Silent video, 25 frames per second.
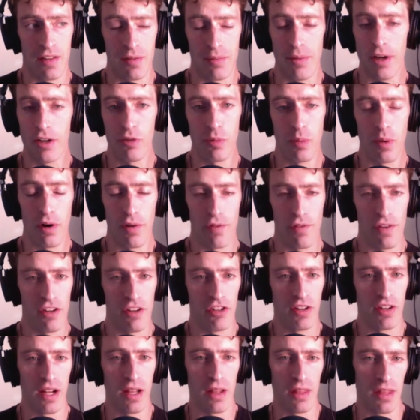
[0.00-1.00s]
much more
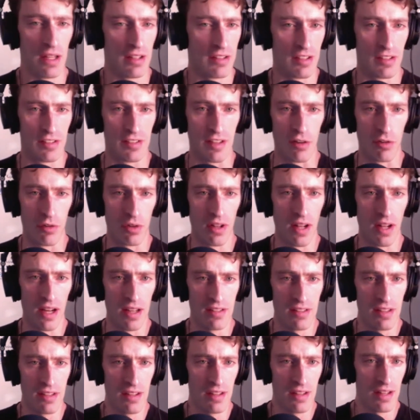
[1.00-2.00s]
efficient, I think, to
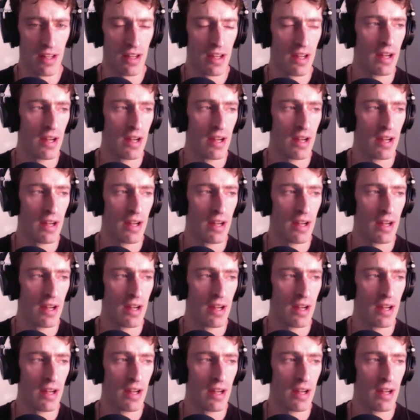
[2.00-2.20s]
centralize it.